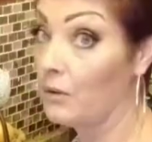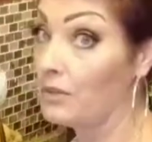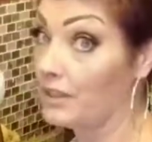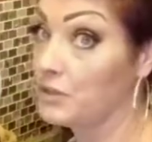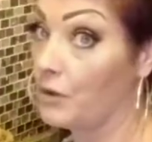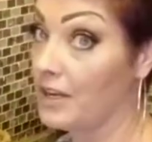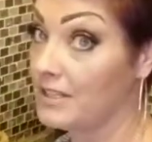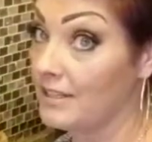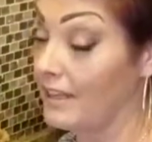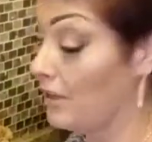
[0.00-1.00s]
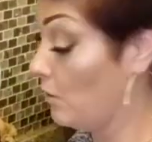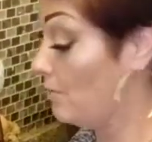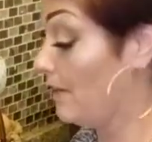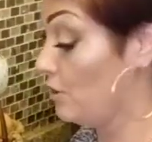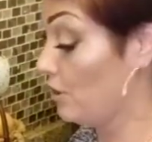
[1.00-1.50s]
know that's crazy that I don't
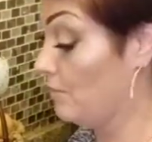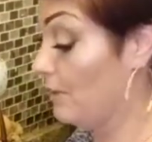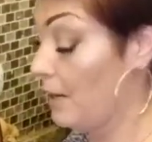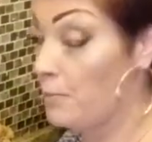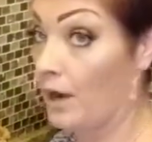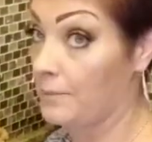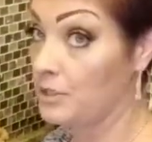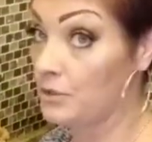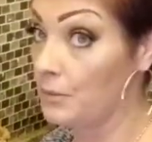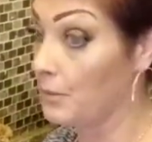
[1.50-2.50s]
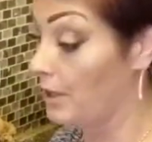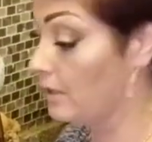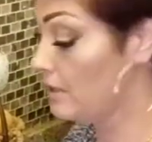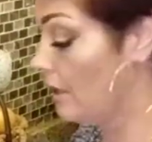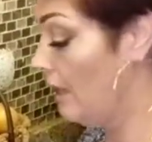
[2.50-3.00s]
measure, but I promise you it
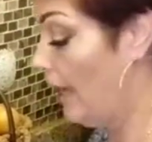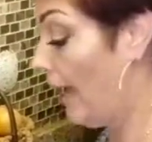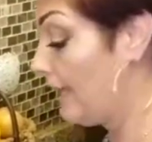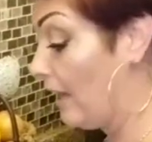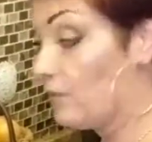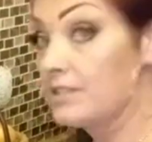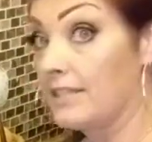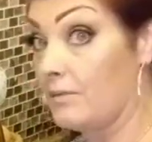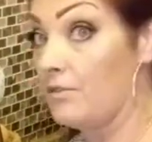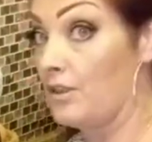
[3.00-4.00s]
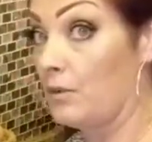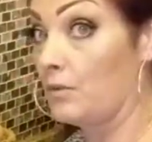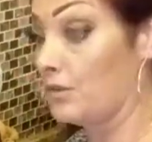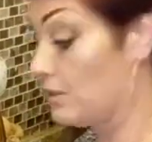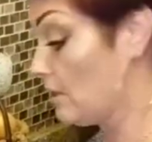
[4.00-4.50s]
works. And now the same thing
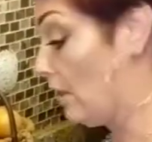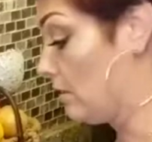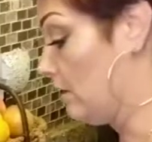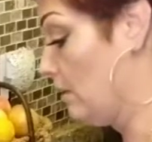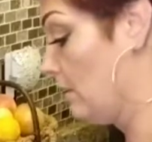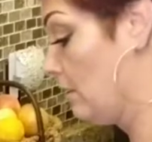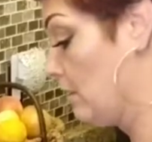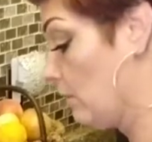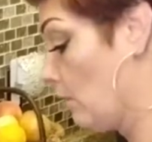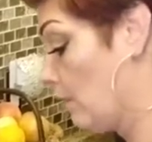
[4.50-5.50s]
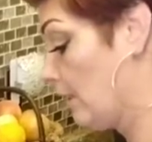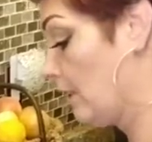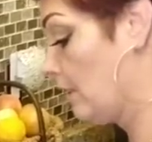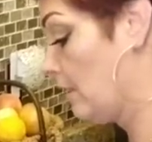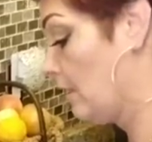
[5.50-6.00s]
with the salt.
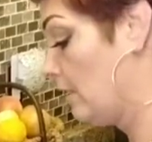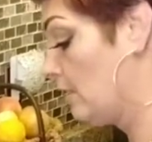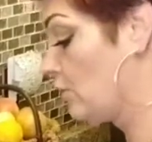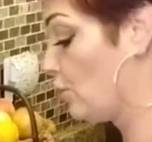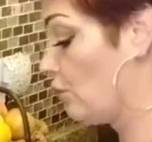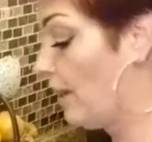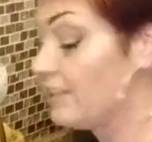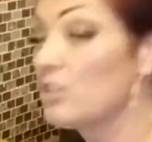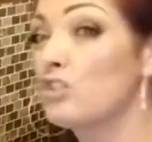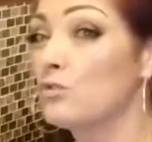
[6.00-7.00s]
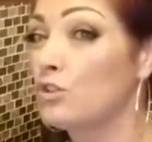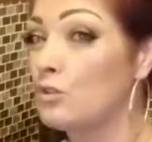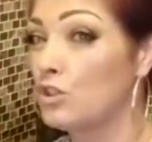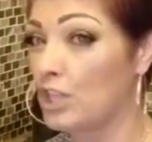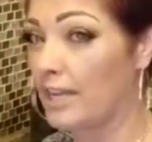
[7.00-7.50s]
1, 2. I just do
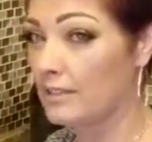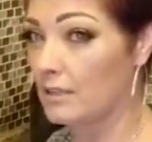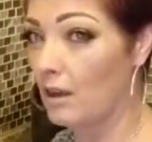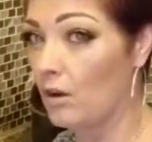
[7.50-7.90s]
2 shakes